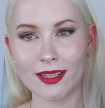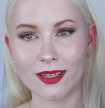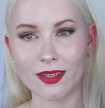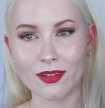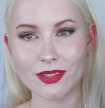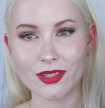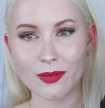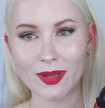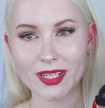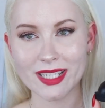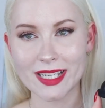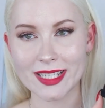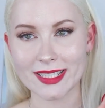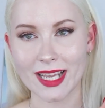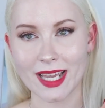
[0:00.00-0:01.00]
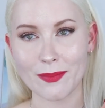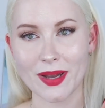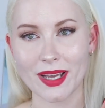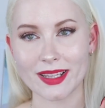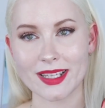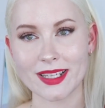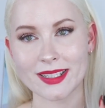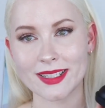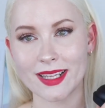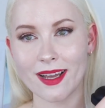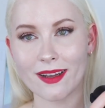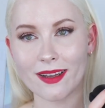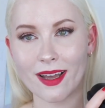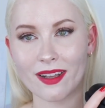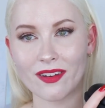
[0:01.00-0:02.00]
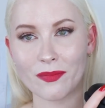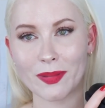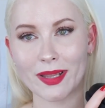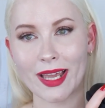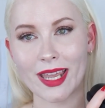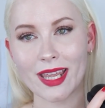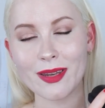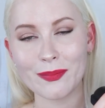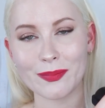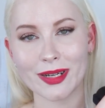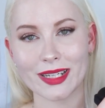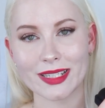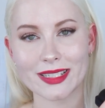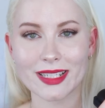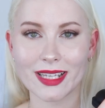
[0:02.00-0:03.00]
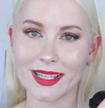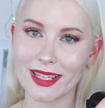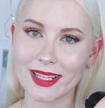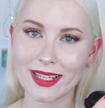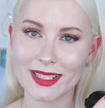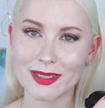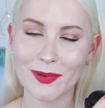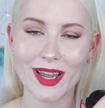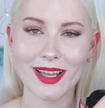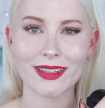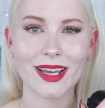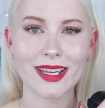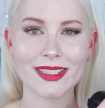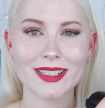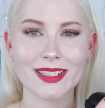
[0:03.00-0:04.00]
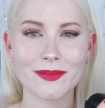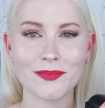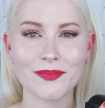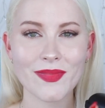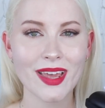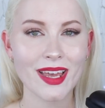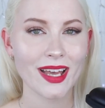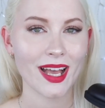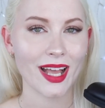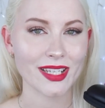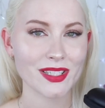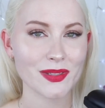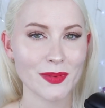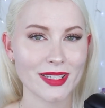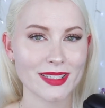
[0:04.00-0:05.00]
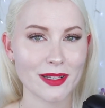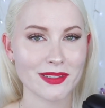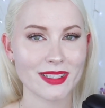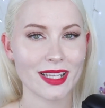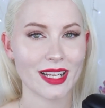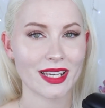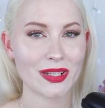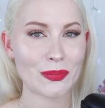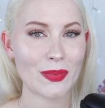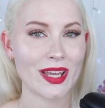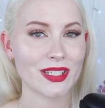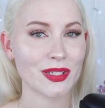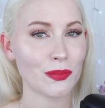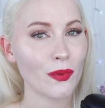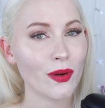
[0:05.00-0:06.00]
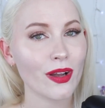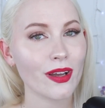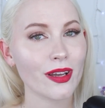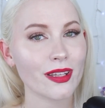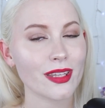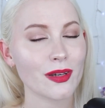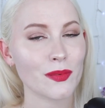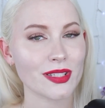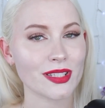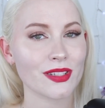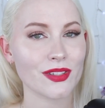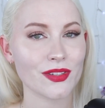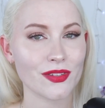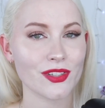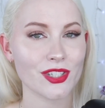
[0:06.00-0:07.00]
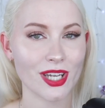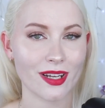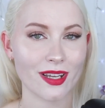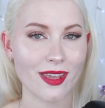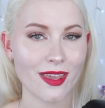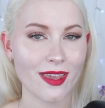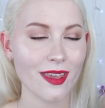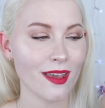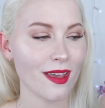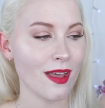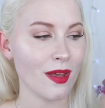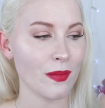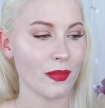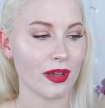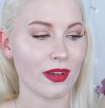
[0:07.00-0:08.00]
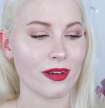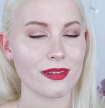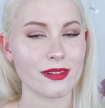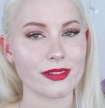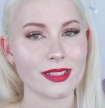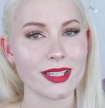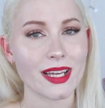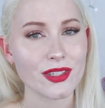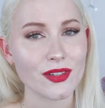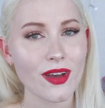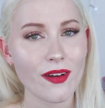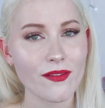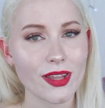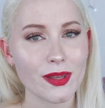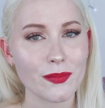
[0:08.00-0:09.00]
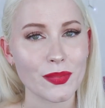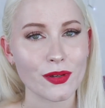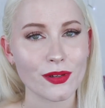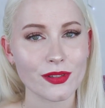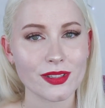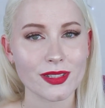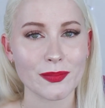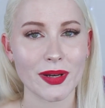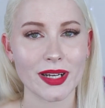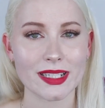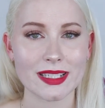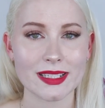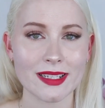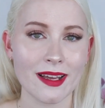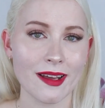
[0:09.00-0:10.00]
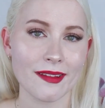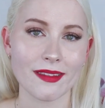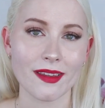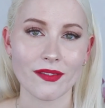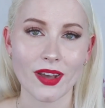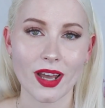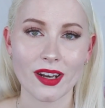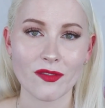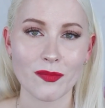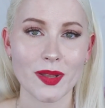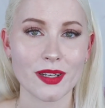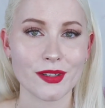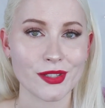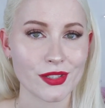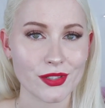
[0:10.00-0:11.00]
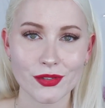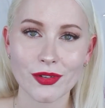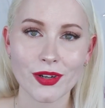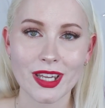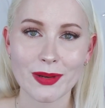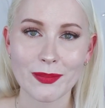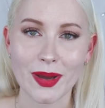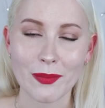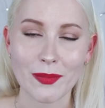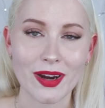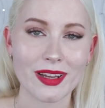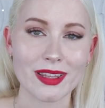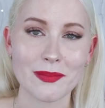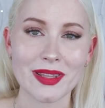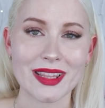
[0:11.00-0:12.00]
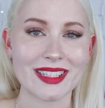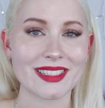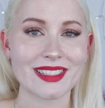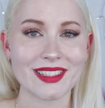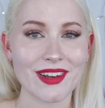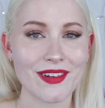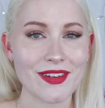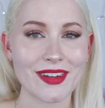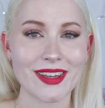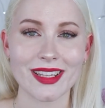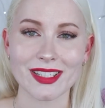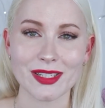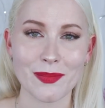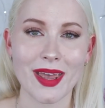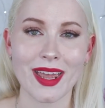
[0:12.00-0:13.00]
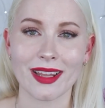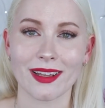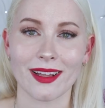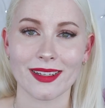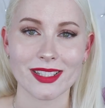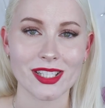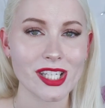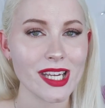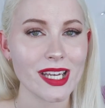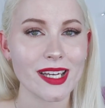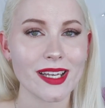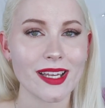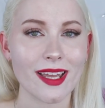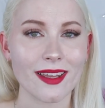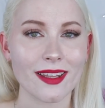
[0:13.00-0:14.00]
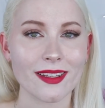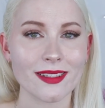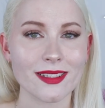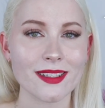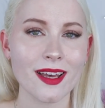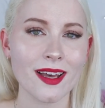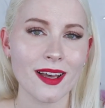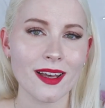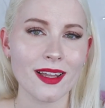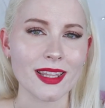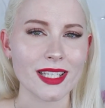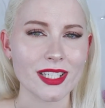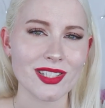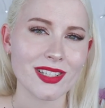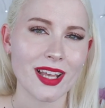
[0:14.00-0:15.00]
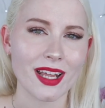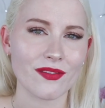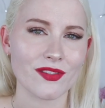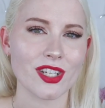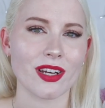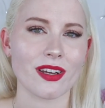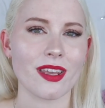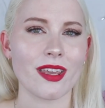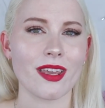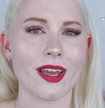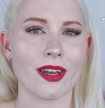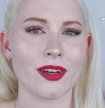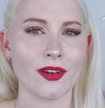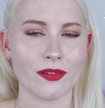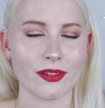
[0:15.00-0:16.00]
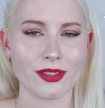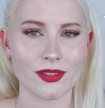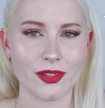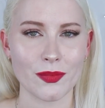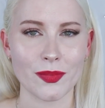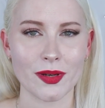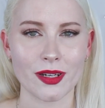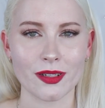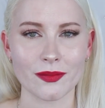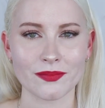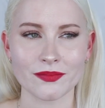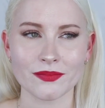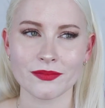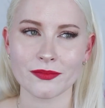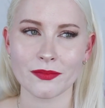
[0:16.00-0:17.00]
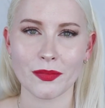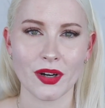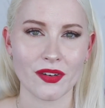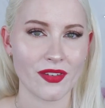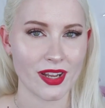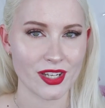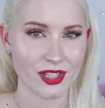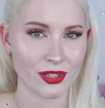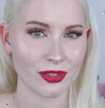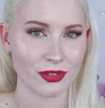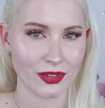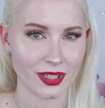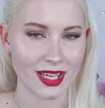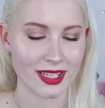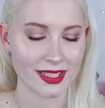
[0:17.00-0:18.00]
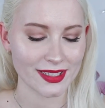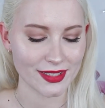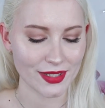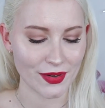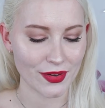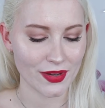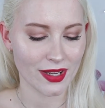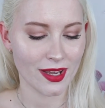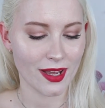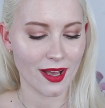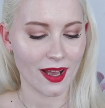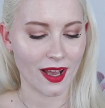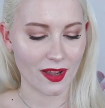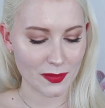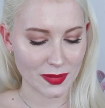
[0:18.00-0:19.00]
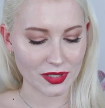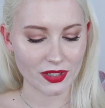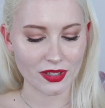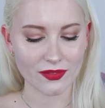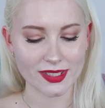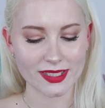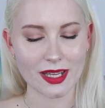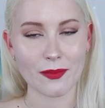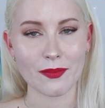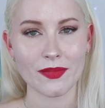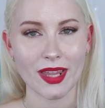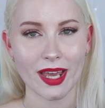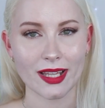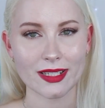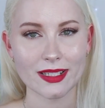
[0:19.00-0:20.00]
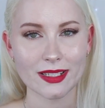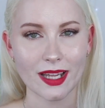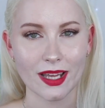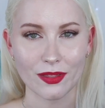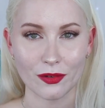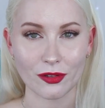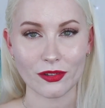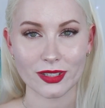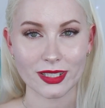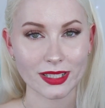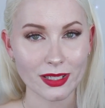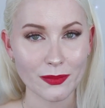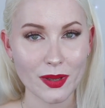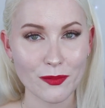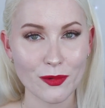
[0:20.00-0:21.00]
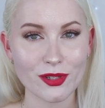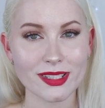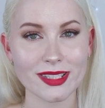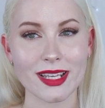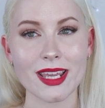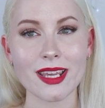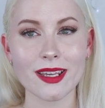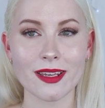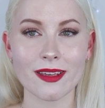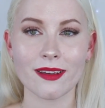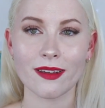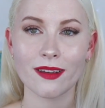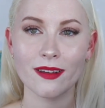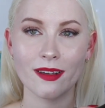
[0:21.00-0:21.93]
Not too much to say about these, they are kind of plain, but I think that's why I liked them. I just wanted something that I could wear to work that wasn't too chunky, because I do have other boots, but they've kind of been destroyed by wearing them in the snow in Japan last year, and they're just kind of chunky and not super professional looking. So I've been looking for some that I thought looked a little bit more sleek.